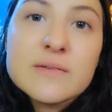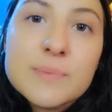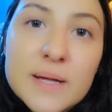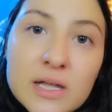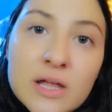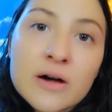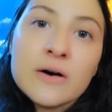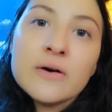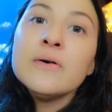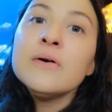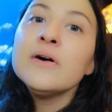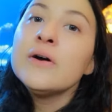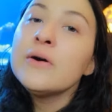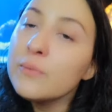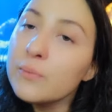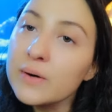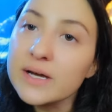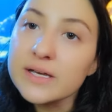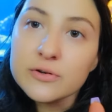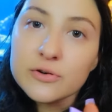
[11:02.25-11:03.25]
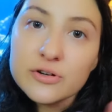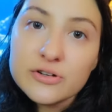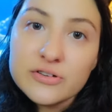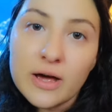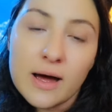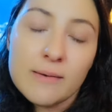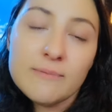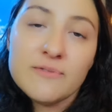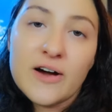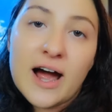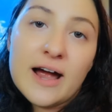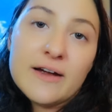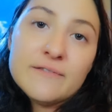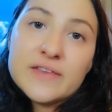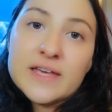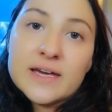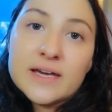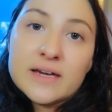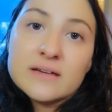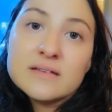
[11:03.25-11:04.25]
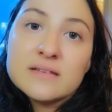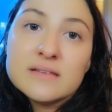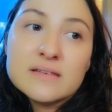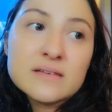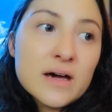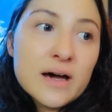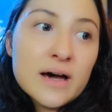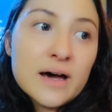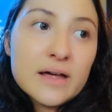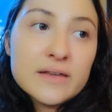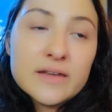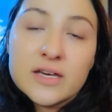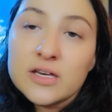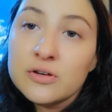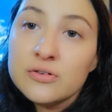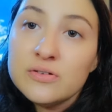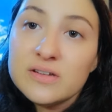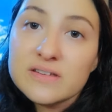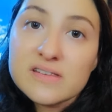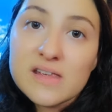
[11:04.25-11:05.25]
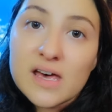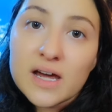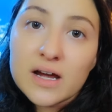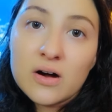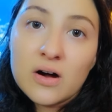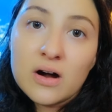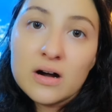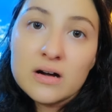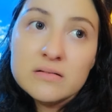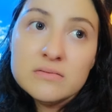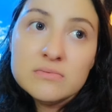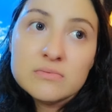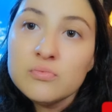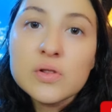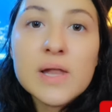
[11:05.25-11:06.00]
below what your top 5 things that you dislike are.